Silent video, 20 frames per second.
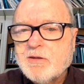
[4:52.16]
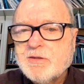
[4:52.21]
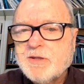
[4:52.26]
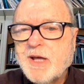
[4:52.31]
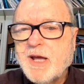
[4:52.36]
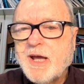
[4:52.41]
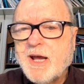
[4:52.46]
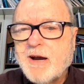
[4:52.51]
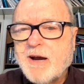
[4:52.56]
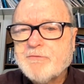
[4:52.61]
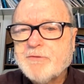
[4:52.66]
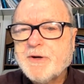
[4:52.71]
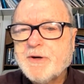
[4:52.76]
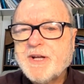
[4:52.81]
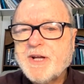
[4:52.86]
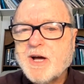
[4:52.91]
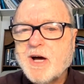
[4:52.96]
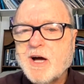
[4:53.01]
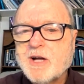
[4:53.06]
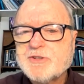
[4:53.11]
to
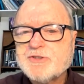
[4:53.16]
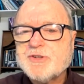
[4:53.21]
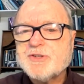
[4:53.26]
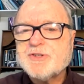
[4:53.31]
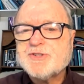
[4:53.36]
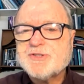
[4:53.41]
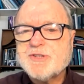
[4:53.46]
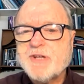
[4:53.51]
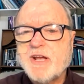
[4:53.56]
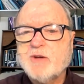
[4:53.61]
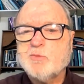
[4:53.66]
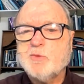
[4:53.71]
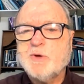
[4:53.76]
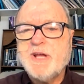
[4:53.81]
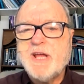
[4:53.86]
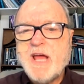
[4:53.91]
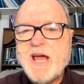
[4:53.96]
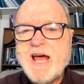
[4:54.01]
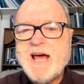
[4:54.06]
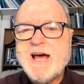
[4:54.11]
every conscious state
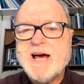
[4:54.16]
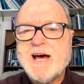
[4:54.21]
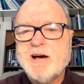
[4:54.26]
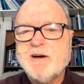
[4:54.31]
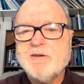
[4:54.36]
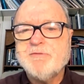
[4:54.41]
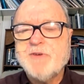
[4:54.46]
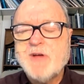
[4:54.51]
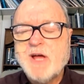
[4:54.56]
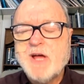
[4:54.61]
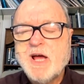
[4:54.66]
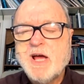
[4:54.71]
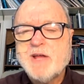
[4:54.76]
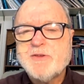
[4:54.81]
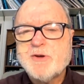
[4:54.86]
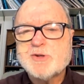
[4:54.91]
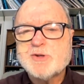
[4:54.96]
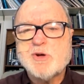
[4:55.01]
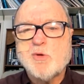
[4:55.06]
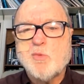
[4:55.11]
we have.
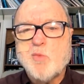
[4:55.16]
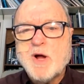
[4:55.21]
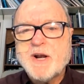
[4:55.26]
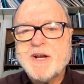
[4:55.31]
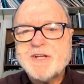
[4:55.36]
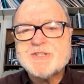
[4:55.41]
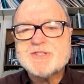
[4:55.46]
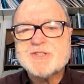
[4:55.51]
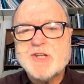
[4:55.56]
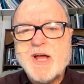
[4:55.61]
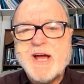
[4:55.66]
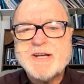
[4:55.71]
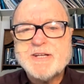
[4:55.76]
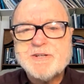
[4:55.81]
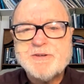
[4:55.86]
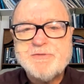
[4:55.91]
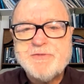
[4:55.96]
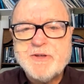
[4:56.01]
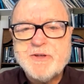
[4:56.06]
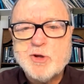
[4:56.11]
There's a what it's
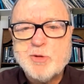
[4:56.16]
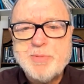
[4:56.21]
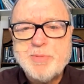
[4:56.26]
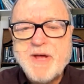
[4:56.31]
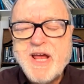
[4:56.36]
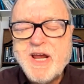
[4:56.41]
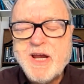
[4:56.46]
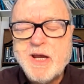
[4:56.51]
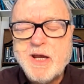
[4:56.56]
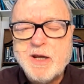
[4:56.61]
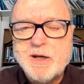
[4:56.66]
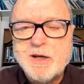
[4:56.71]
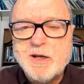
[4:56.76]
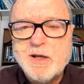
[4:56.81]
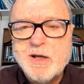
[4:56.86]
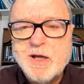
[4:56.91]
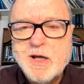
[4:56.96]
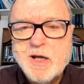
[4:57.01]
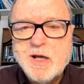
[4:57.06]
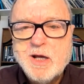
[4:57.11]
like to feel
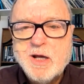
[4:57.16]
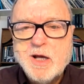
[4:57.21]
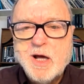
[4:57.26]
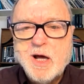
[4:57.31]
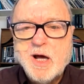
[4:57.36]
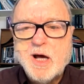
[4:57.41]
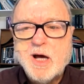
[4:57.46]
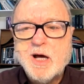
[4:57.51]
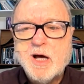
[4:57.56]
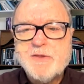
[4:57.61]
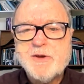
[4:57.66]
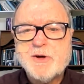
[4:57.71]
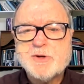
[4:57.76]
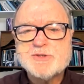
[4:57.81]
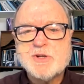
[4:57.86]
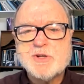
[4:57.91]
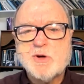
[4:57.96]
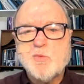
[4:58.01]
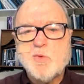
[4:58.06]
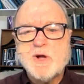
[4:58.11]
pain.
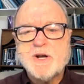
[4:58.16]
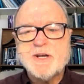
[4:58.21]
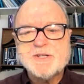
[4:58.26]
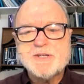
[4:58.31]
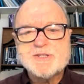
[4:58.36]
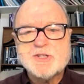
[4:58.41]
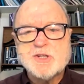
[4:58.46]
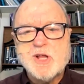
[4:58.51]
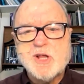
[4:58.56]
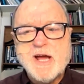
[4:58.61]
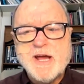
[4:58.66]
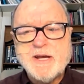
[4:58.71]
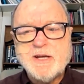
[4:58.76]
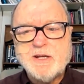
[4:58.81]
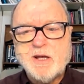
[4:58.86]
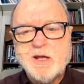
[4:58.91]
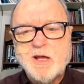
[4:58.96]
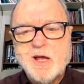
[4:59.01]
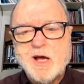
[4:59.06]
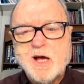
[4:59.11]
There's a what it's
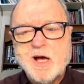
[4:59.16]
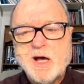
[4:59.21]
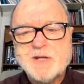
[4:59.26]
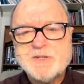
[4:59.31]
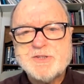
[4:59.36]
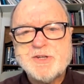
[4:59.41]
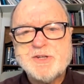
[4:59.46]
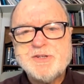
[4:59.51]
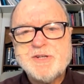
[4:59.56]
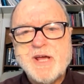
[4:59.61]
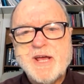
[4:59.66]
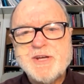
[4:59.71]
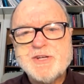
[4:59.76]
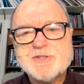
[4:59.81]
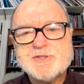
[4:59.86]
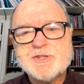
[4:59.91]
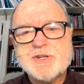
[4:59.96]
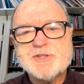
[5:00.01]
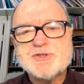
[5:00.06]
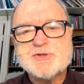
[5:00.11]
like to
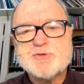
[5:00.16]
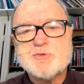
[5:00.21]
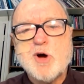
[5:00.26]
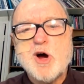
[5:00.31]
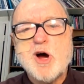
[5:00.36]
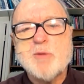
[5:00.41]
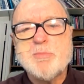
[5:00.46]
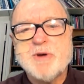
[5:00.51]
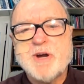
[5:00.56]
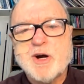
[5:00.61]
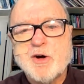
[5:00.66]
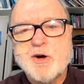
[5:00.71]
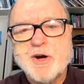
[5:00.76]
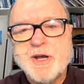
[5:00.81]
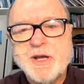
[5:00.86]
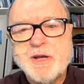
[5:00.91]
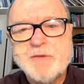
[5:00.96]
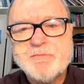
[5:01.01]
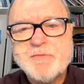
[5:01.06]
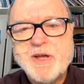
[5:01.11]
taste a
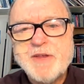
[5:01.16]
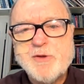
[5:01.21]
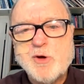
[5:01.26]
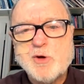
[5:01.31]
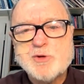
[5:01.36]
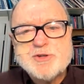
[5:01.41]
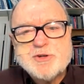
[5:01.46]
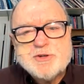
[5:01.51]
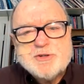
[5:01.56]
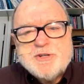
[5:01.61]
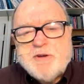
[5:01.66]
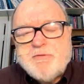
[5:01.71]
strawberry. And those are